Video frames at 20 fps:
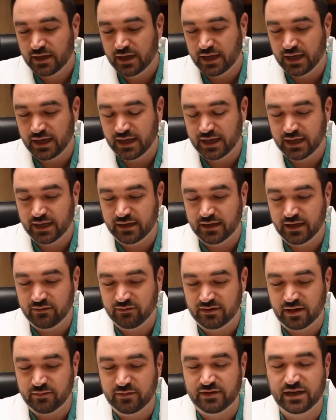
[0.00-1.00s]
And
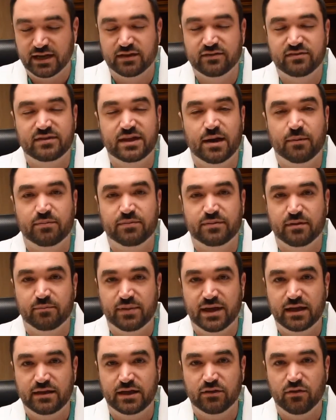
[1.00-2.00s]
every time you take a step, the
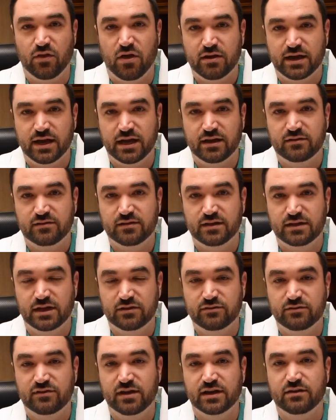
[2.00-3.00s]
band elongates, and
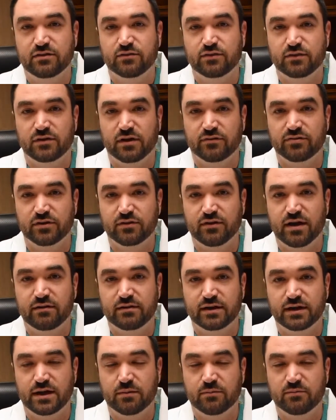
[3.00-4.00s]
as you take your foot off the
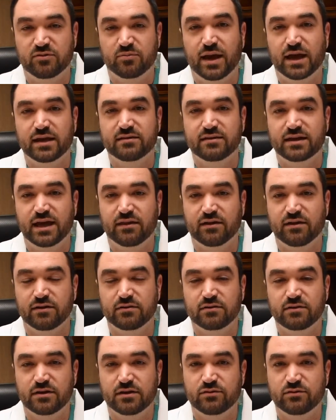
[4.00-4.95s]
ground, it comes back together.